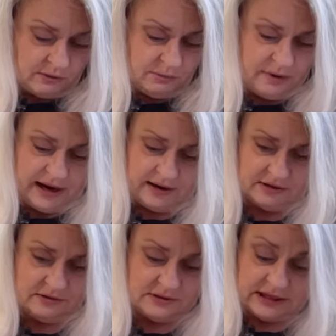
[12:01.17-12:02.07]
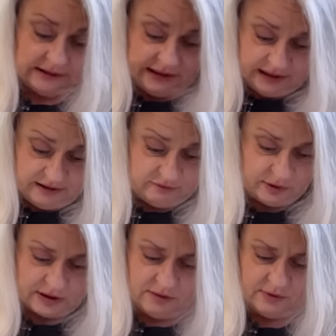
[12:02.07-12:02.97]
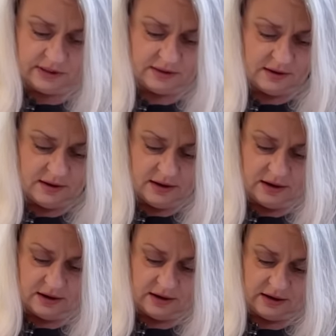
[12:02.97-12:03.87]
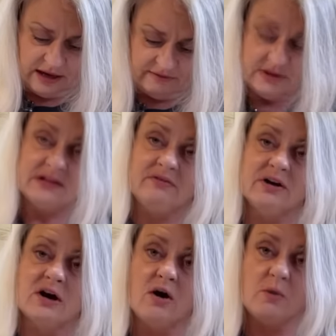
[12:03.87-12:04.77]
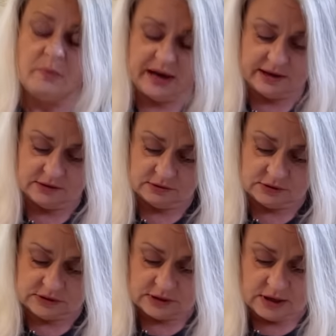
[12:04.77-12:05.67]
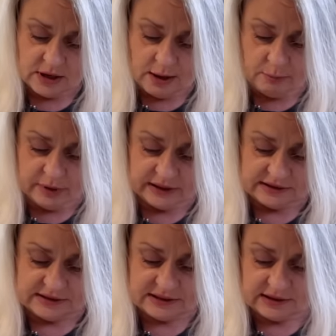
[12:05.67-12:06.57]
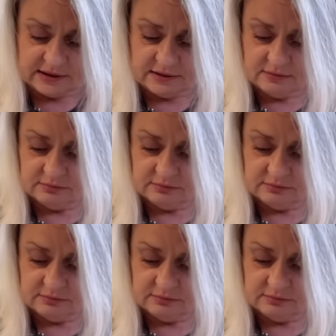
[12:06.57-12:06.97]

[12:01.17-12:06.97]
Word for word: with patterns. I love working with uh, even difficult patterns, but uh,